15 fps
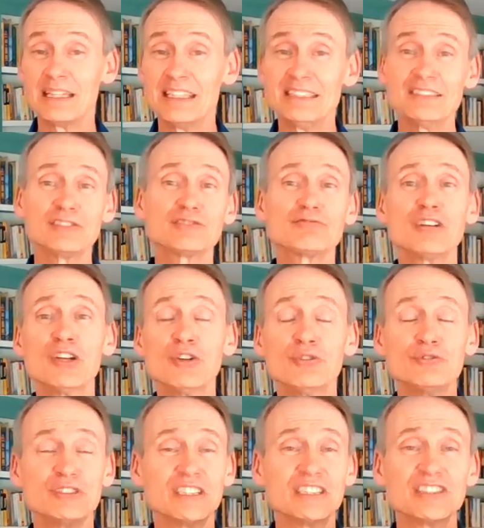industry
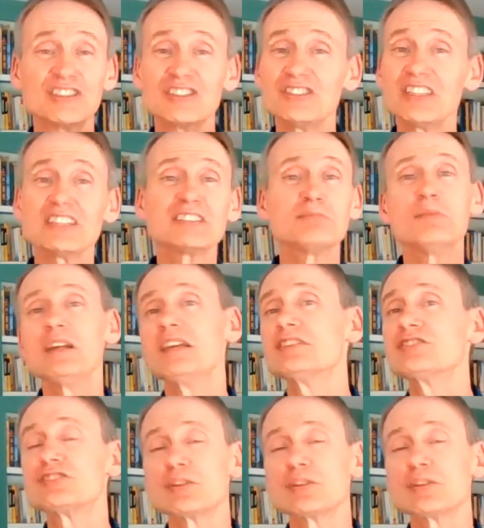losing 6 million